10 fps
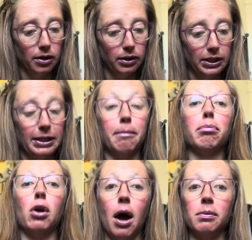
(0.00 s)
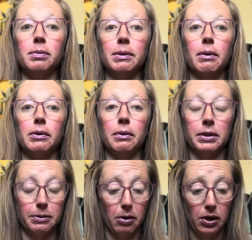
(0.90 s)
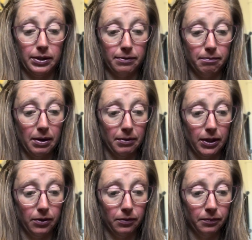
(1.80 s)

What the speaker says: Because they probably won't know what a spa is. Maybe they do.